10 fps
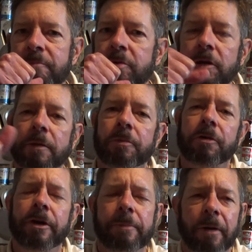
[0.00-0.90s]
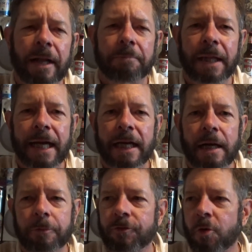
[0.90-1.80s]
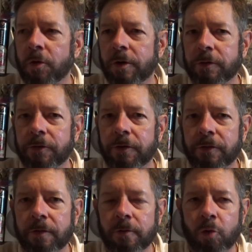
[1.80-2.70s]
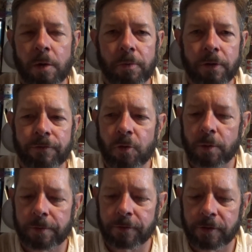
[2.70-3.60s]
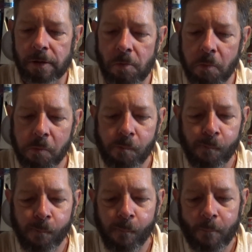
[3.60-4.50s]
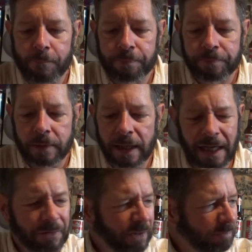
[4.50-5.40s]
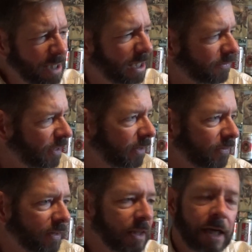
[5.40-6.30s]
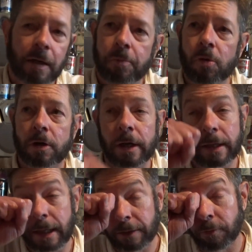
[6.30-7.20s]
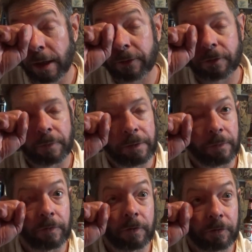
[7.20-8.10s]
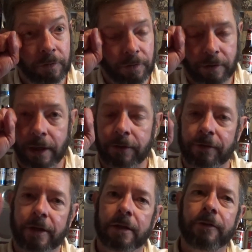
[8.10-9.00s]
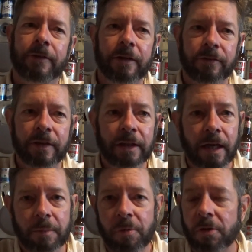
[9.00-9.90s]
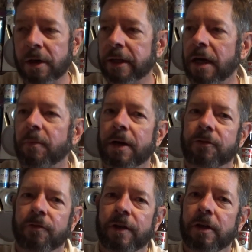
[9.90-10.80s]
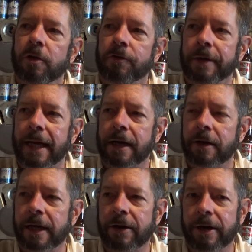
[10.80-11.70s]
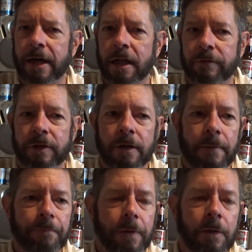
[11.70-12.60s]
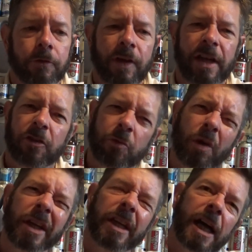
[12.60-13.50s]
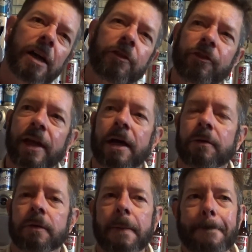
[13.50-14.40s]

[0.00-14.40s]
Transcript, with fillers: Brooklyn Brewery, Black Ops Four Roses, 12.4% and I was like, man, this thing's thin like a porter. And I read some written reviews that were like saying, this thing's thin like a porter. And then I watched a video from Garrett Oliver. He was saying, it's really not a stout.